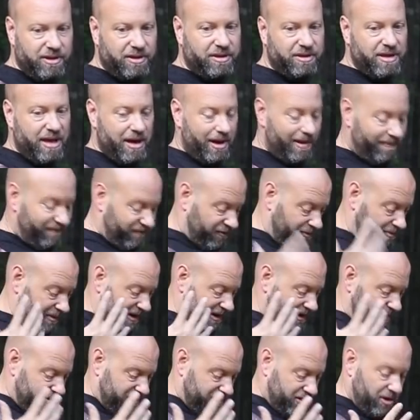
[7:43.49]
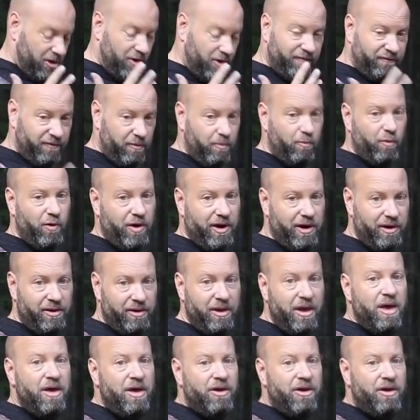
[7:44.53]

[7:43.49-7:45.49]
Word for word: It's set up for me still from wearing